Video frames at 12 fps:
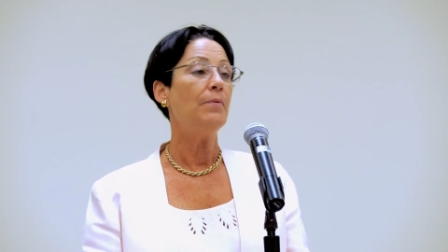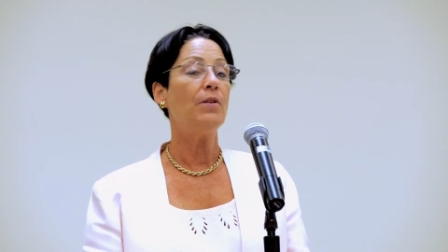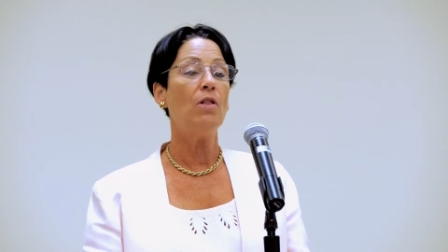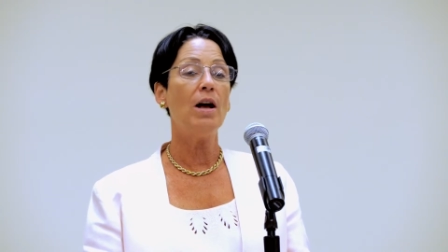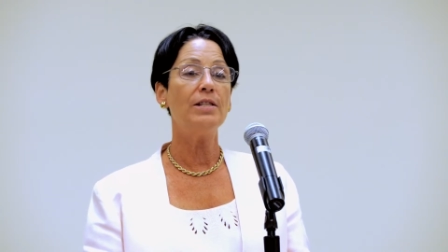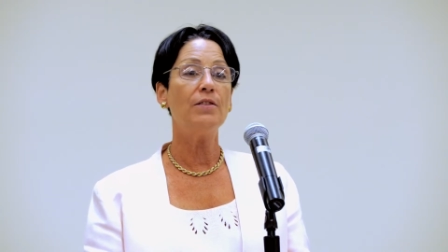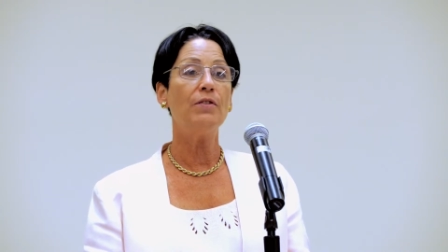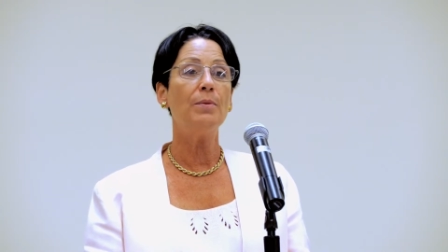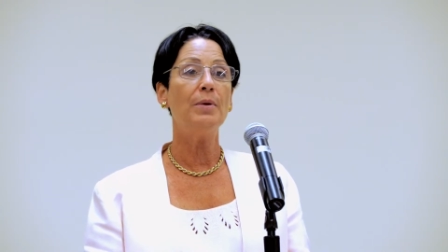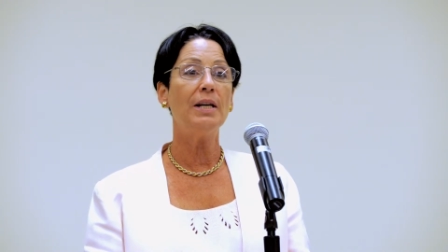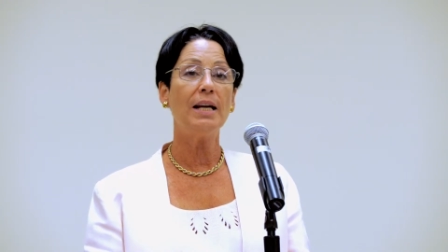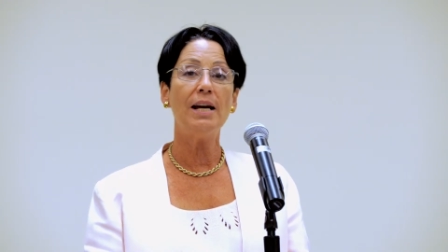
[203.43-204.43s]
The lines of
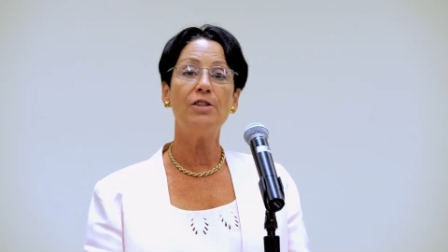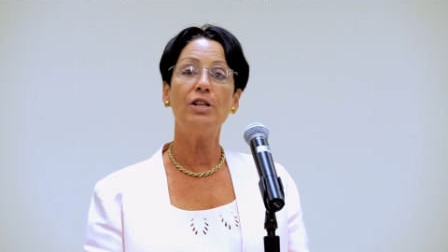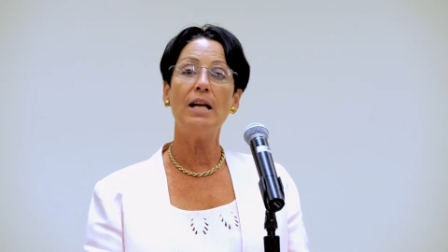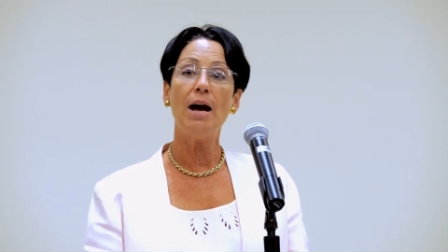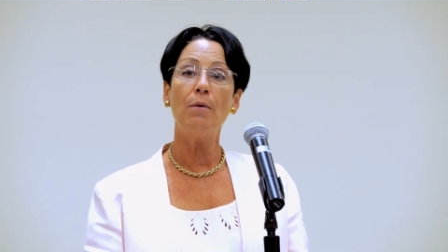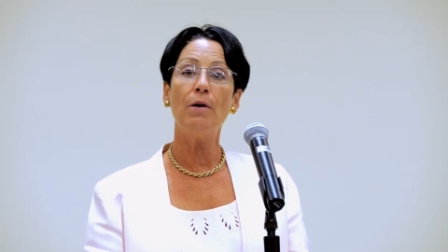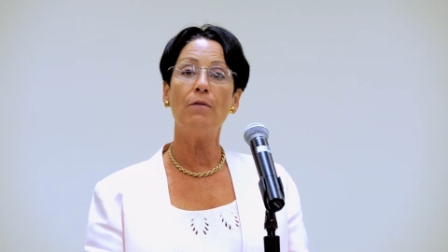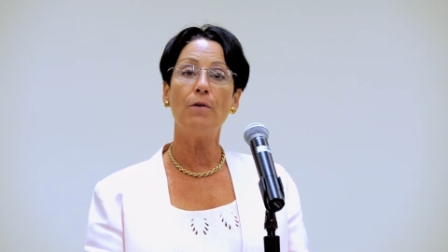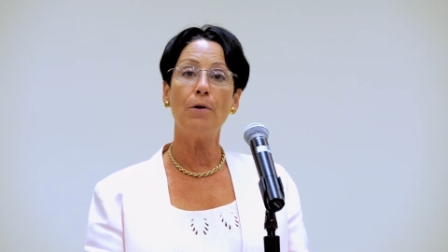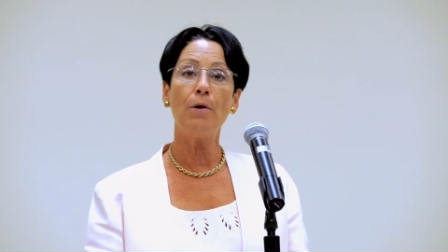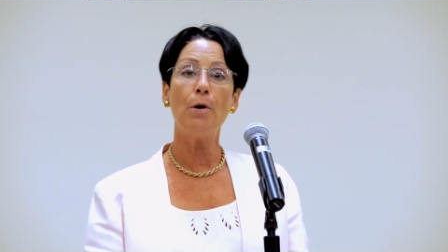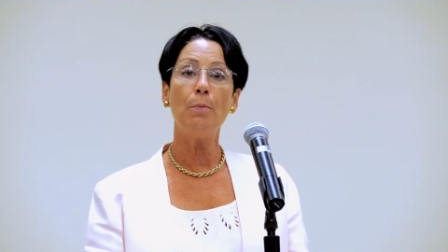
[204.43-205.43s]
communication,
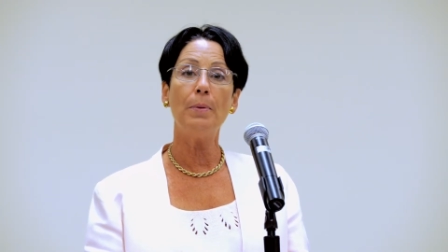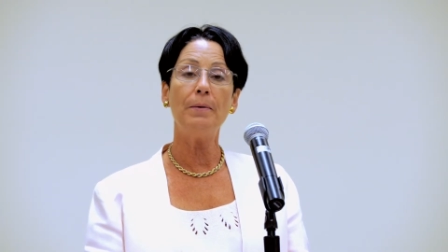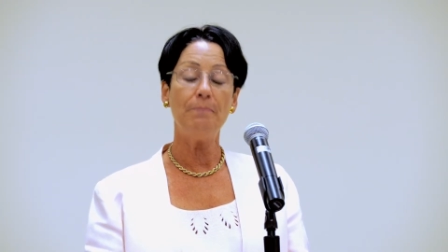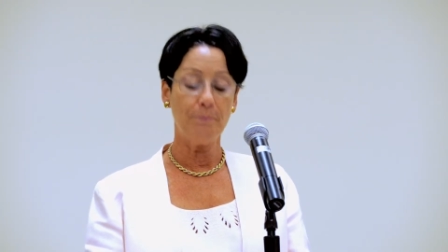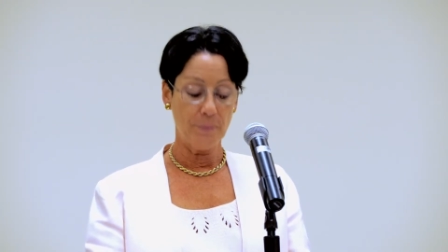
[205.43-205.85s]
however, are open.